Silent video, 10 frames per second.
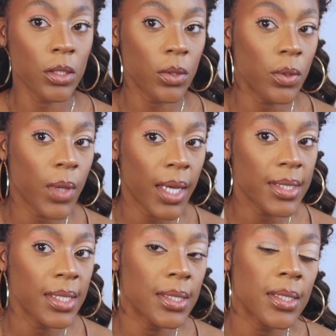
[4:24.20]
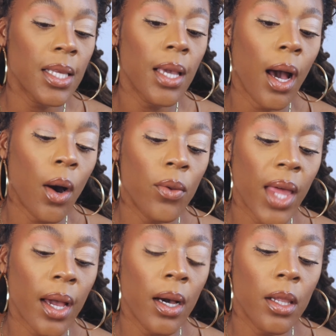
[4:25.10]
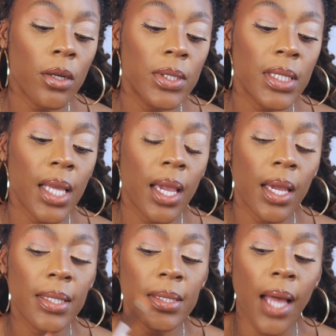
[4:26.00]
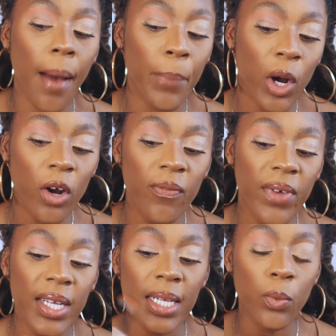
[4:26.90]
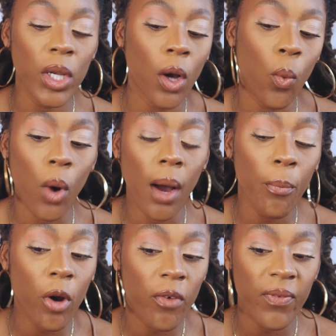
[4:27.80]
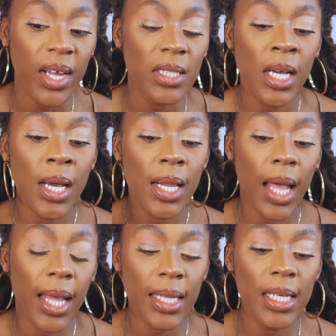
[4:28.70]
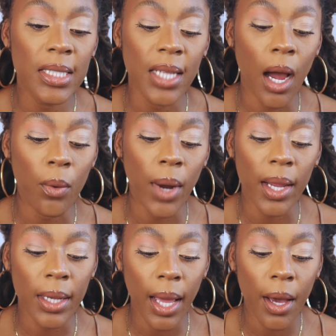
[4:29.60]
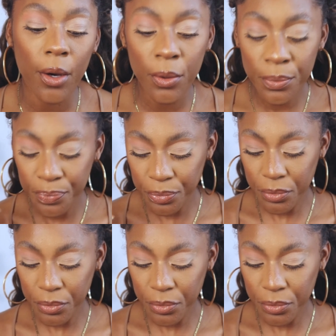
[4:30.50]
So you guys can see how that color is laying. It's not perfect and we don't want perfect, at least not right now.